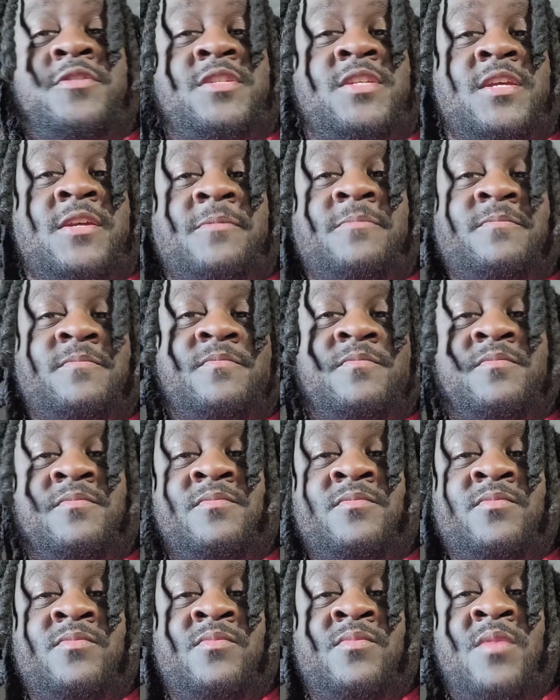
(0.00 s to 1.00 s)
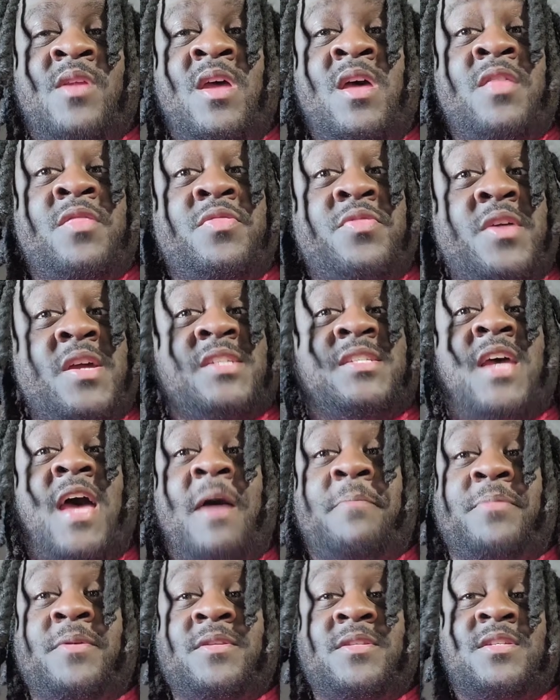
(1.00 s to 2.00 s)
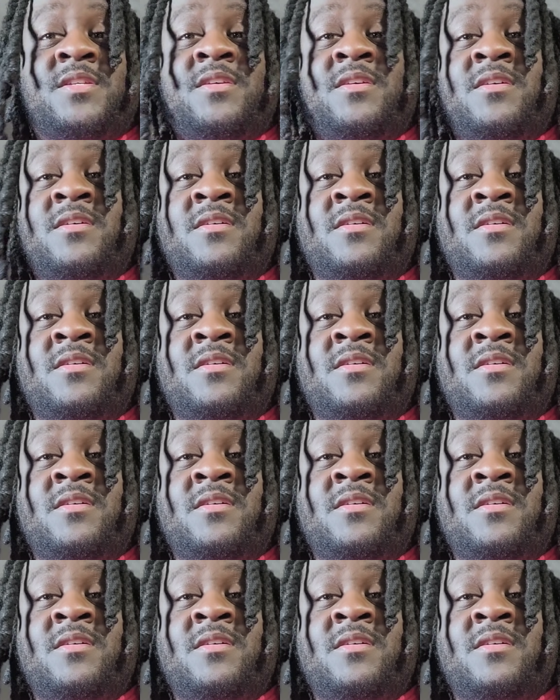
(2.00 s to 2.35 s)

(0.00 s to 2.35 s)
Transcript: see. This happens.